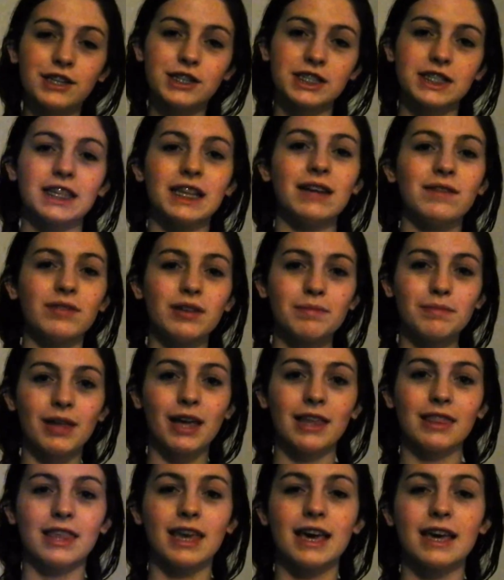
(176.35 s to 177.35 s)
just leave them
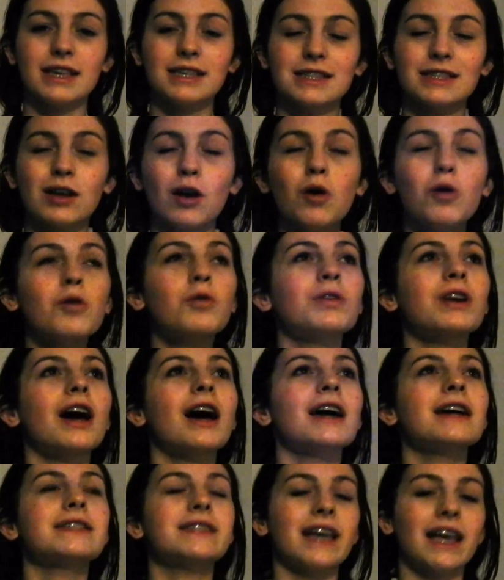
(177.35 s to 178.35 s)
like this all
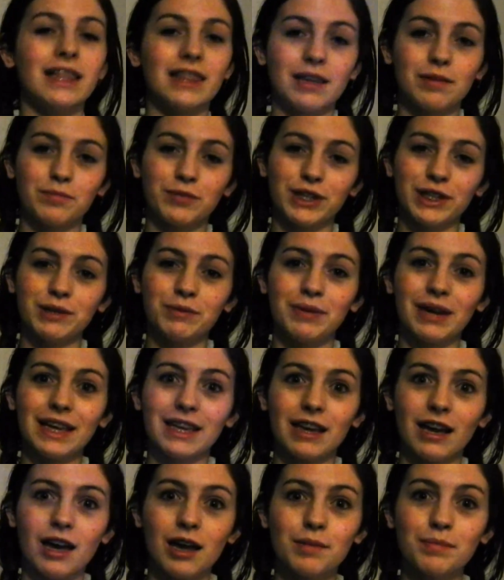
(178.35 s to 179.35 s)
night, and then when you
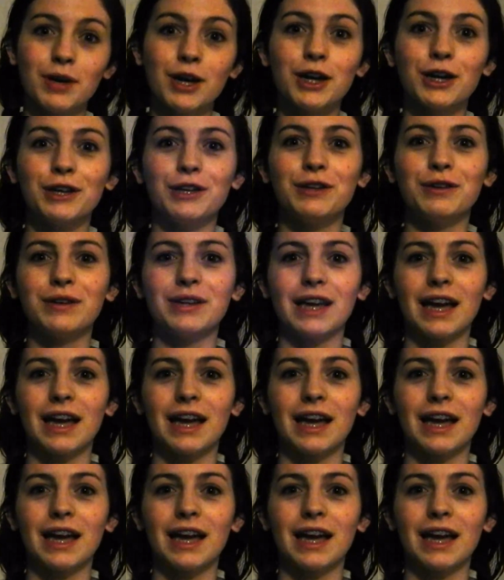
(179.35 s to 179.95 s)
wake up, you